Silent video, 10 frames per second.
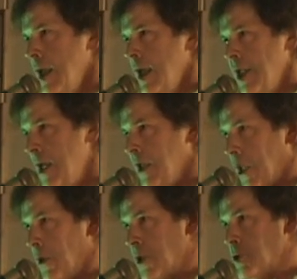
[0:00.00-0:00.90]
And I
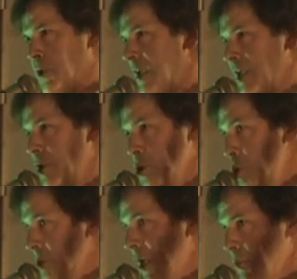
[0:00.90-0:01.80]
guarantee
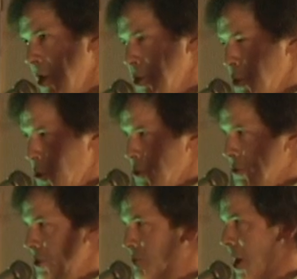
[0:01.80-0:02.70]
you that when you use
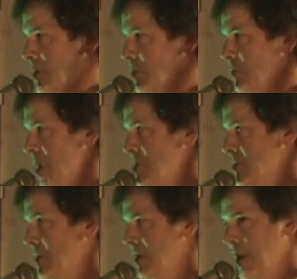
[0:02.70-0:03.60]
this rectal
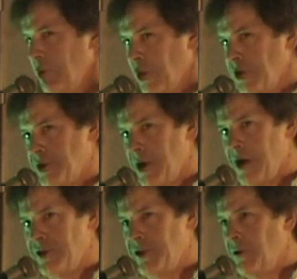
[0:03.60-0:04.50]
razor, it will
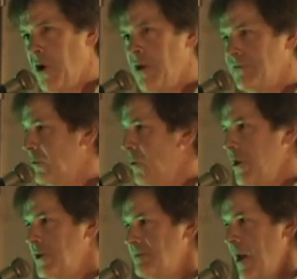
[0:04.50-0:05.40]
start you off to
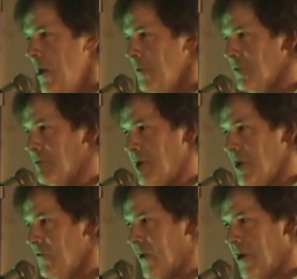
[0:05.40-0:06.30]
what is bound to be
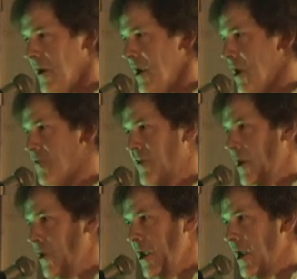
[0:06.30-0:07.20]
a very,
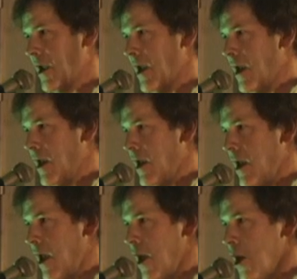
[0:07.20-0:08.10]
very
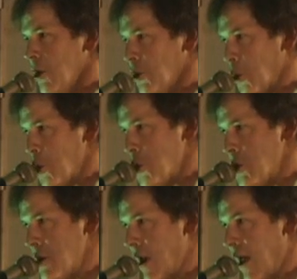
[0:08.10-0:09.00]

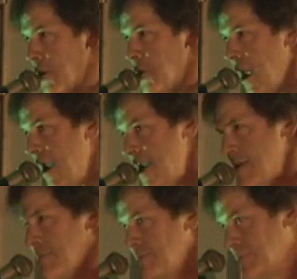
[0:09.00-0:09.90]
good day.